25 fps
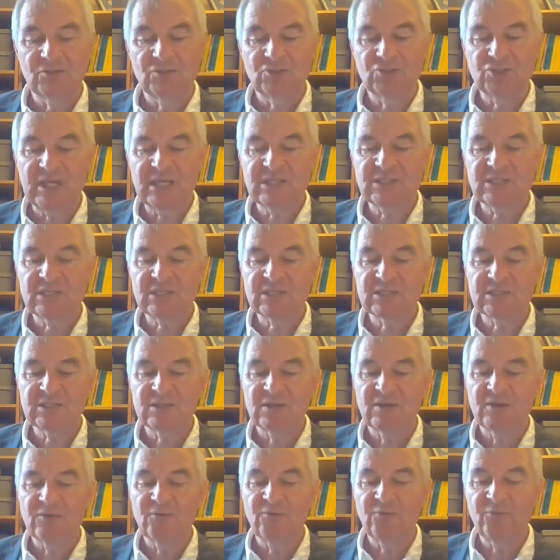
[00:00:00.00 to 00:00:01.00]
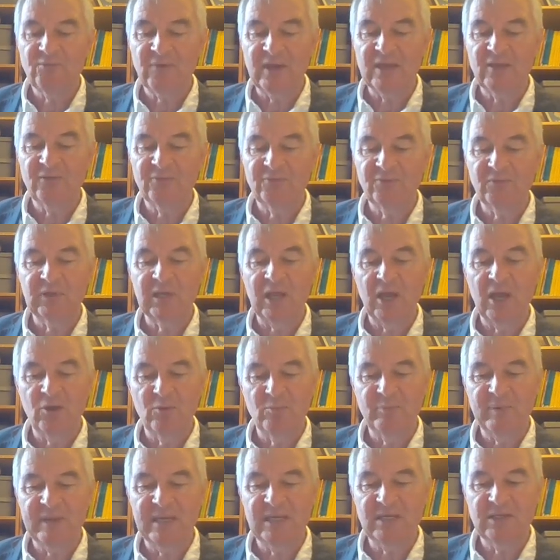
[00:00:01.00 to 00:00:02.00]
Jesus' faithful
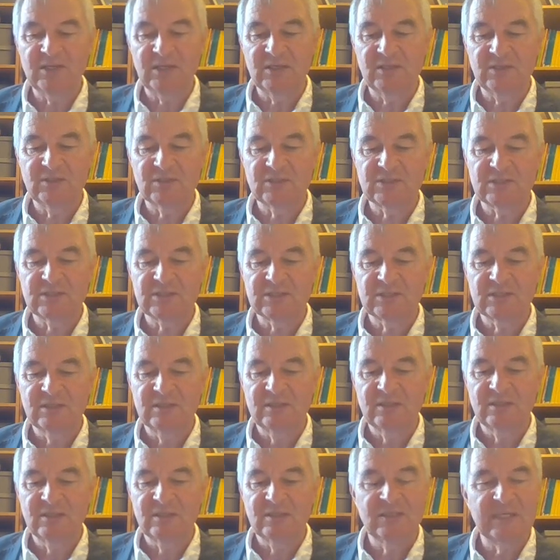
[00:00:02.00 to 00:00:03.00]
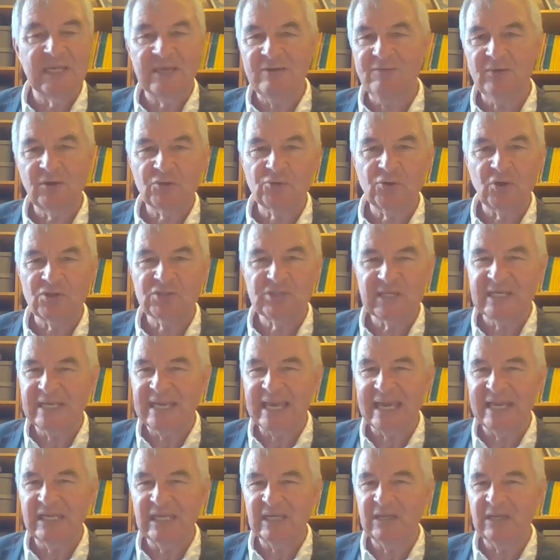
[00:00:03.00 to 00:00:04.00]
obedience, never
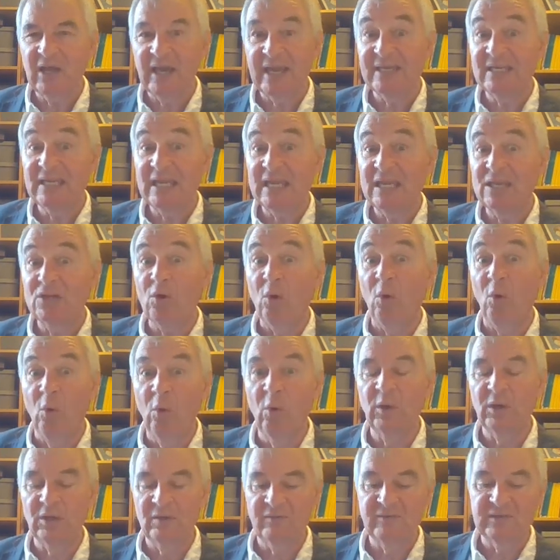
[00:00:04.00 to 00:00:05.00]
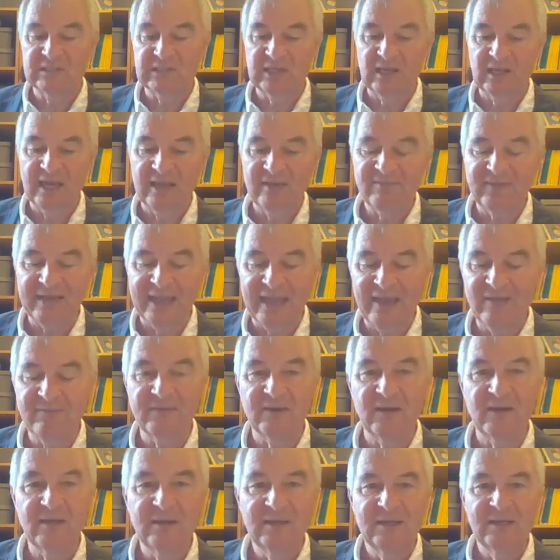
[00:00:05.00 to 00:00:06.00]
crossing any line in all of his life,
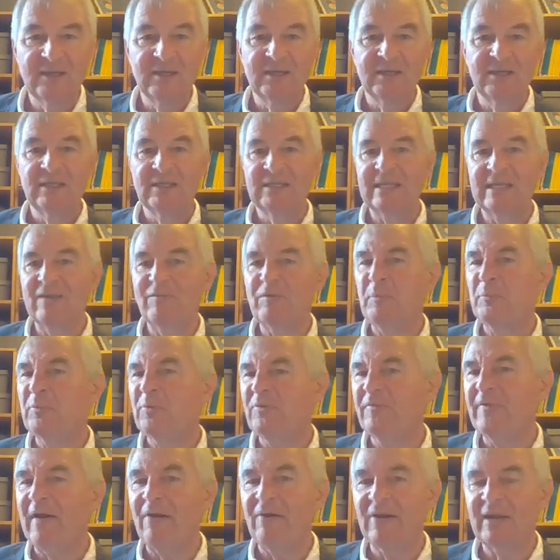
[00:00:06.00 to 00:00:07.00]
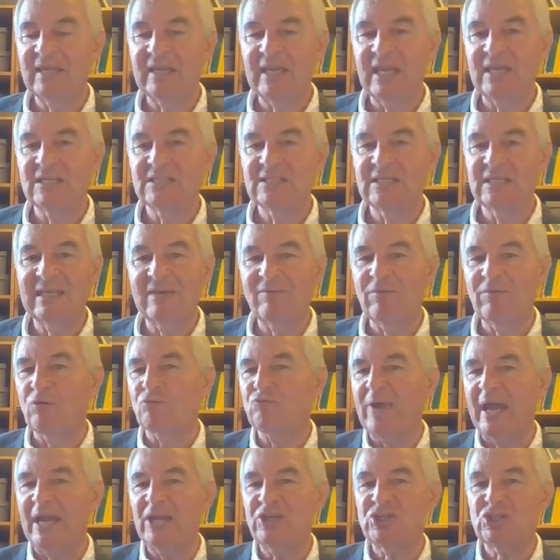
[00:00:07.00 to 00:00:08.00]
ever, never prevaricating, never
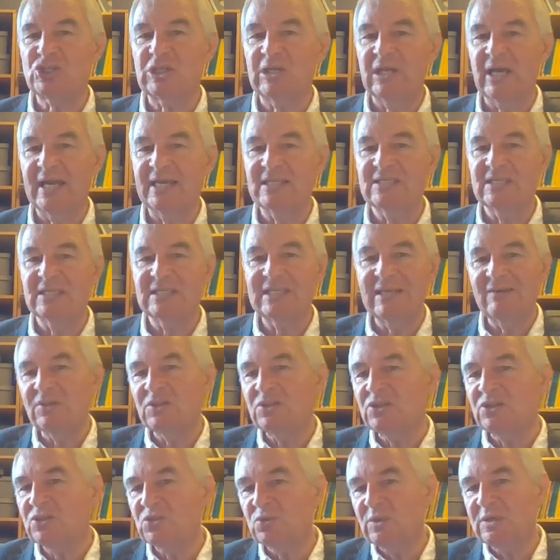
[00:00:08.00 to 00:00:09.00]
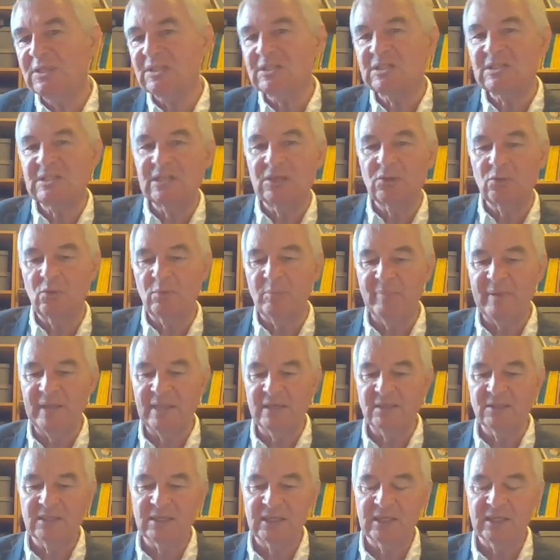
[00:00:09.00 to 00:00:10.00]
rationalizing, never twisting or
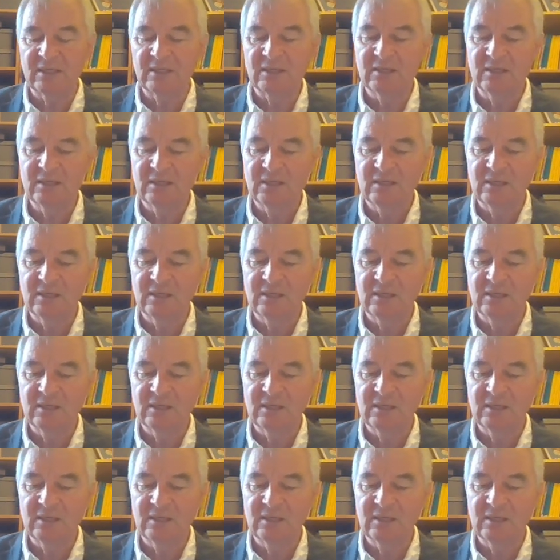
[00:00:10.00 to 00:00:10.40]
bending.